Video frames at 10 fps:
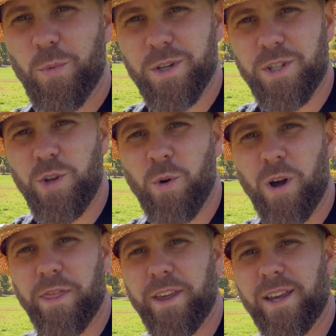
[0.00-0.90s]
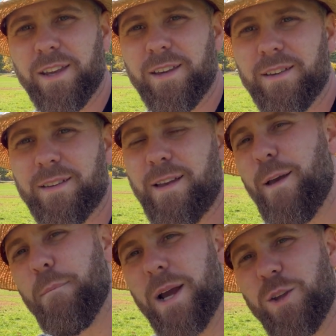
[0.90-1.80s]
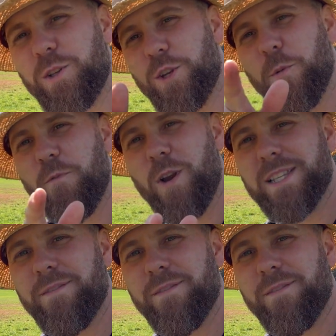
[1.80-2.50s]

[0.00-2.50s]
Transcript: What do you all think? My YouTube friends